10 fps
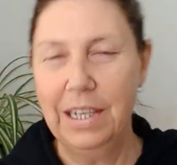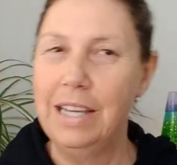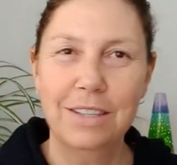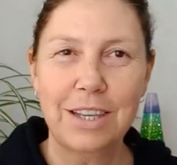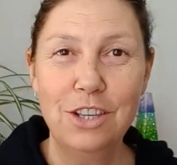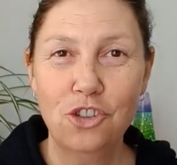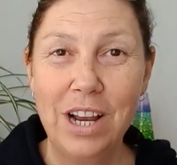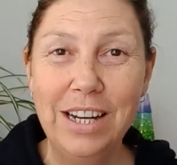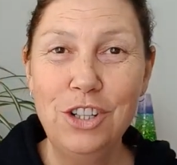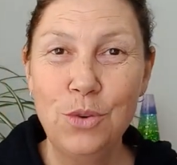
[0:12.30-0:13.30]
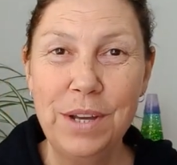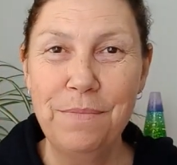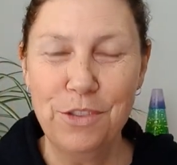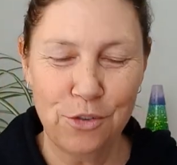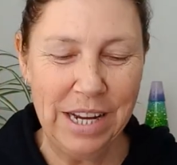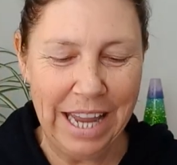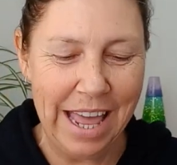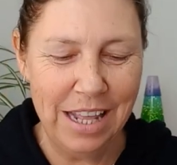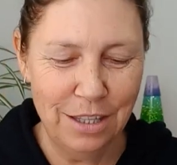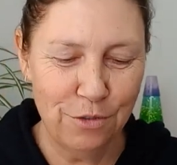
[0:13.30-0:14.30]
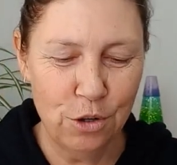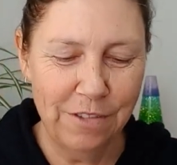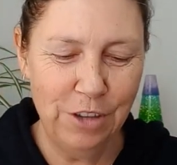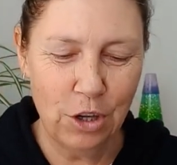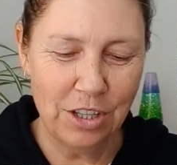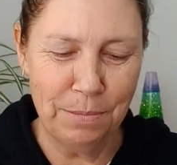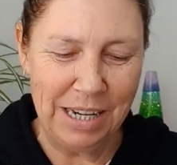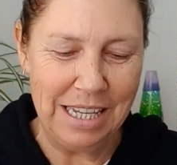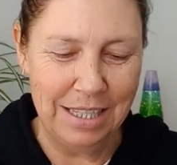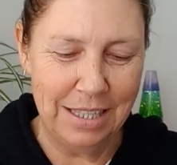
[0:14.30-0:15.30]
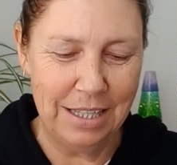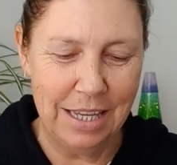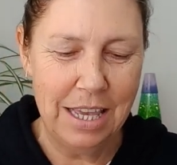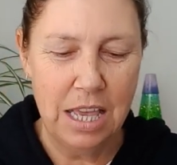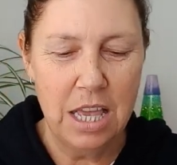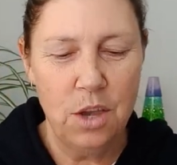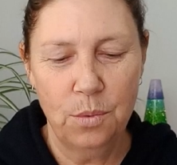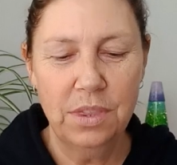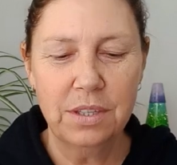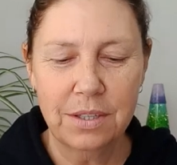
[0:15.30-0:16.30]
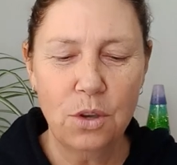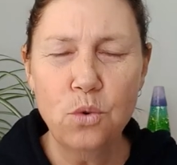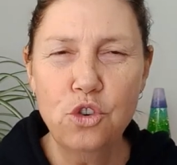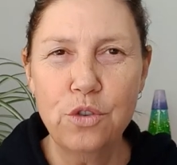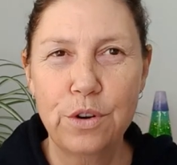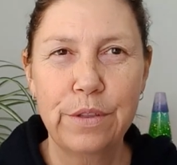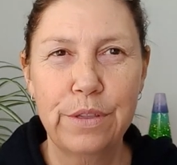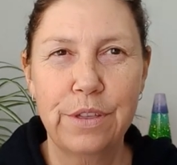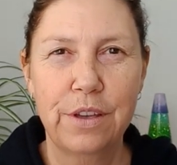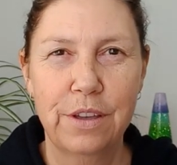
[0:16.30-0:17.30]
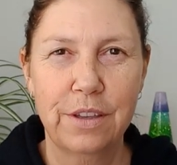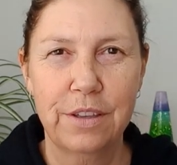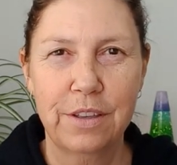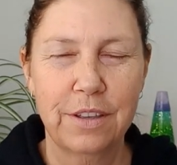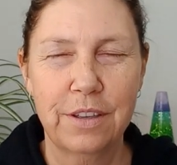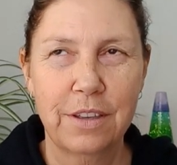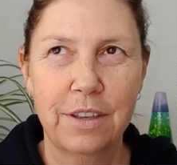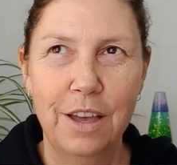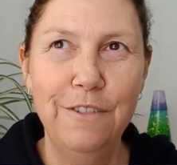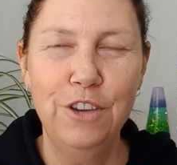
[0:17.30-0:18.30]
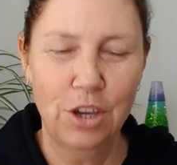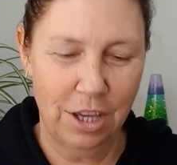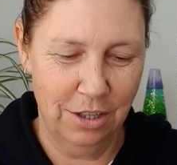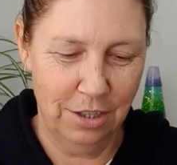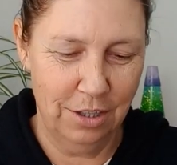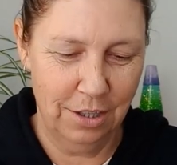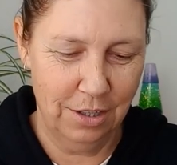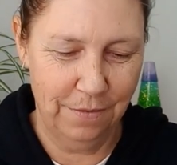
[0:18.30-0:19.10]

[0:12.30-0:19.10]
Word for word: let's get straight into it. Three cards for a Ophiuchus, please. The Soul Truth, a Ophiuchus.